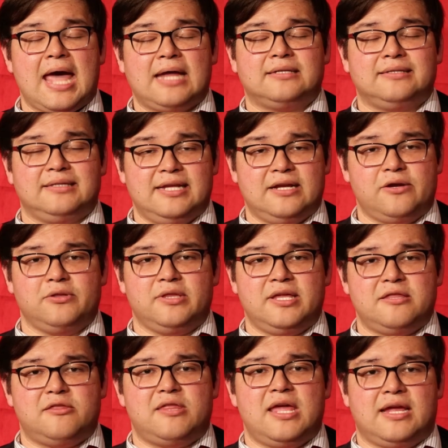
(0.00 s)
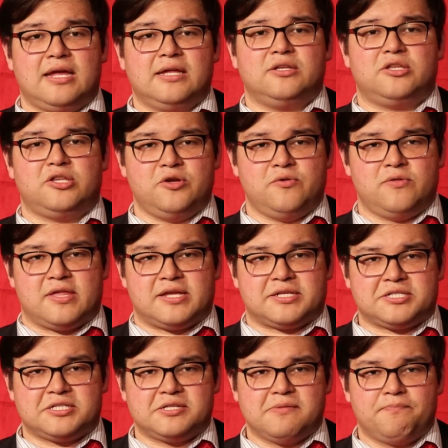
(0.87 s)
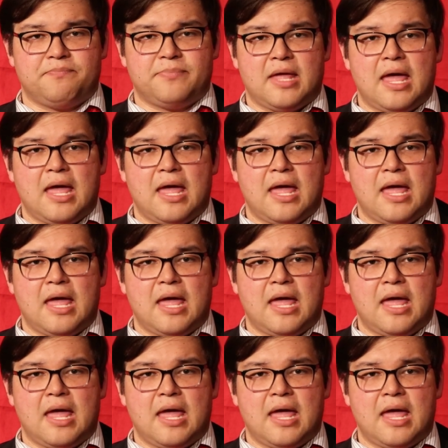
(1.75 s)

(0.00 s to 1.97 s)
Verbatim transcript: and legally they can do this.